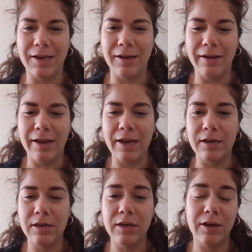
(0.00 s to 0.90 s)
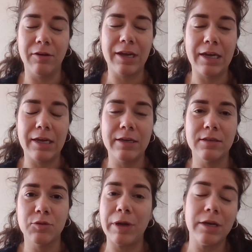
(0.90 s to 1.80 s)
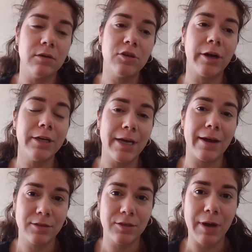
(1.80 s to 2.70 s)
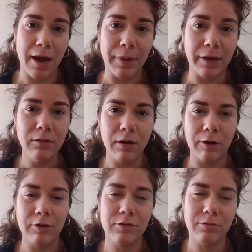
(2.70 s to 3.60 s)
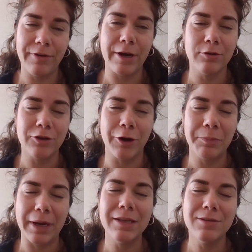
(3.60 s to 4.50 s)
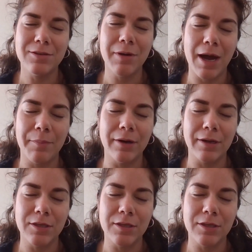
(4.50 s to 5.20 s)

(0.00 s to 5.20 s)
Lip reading: It is when shark attacks do happen or fatal shark bites do happen,